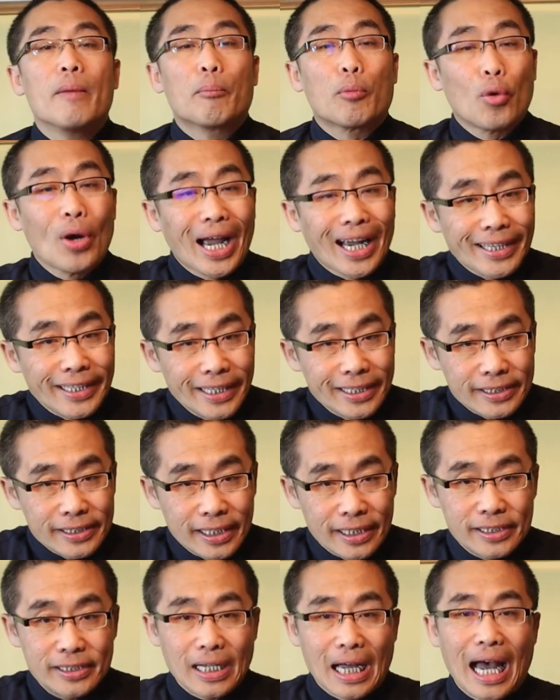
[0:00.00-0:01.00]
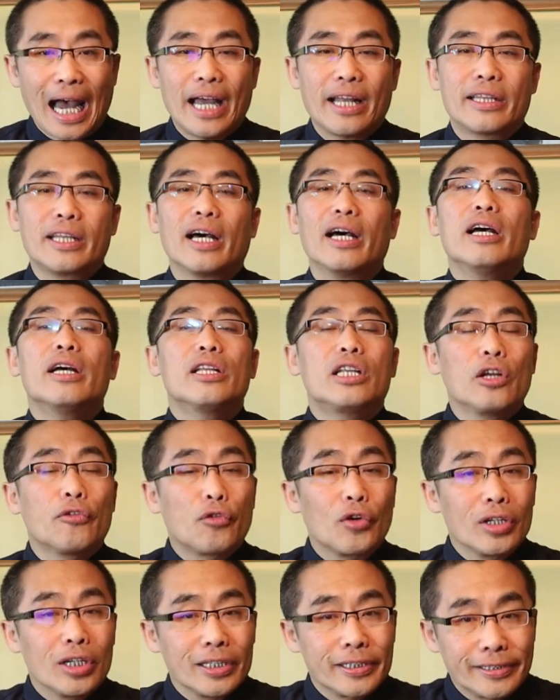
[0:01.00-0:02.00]
practices at
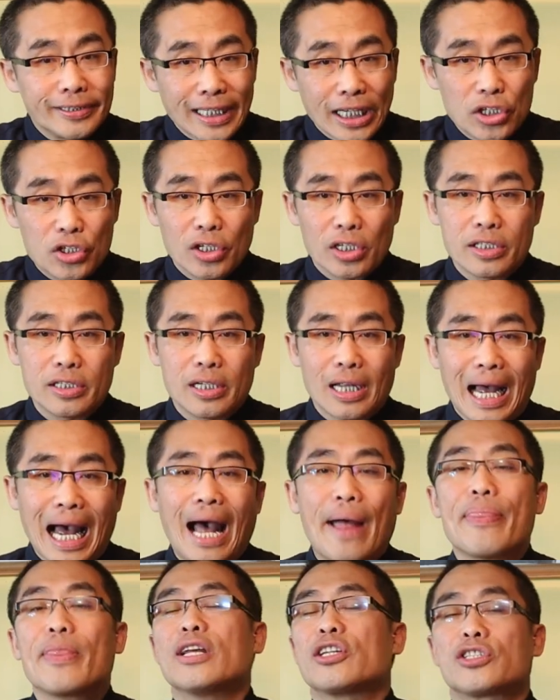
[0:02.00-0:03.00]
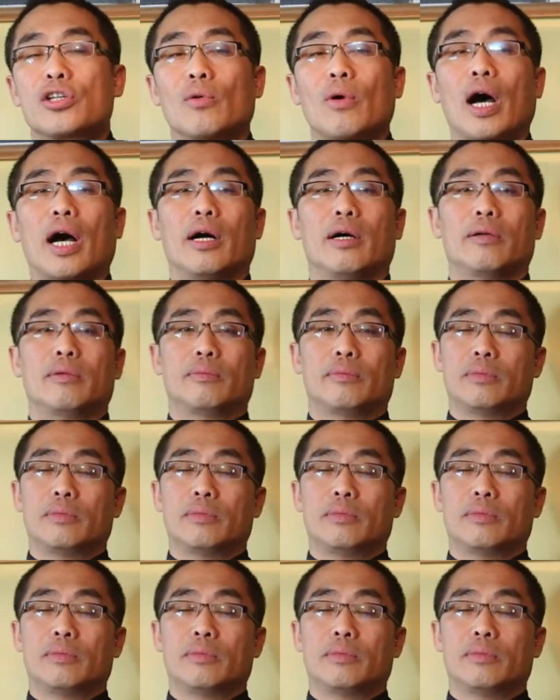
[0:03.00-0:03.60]
different stages, and so on.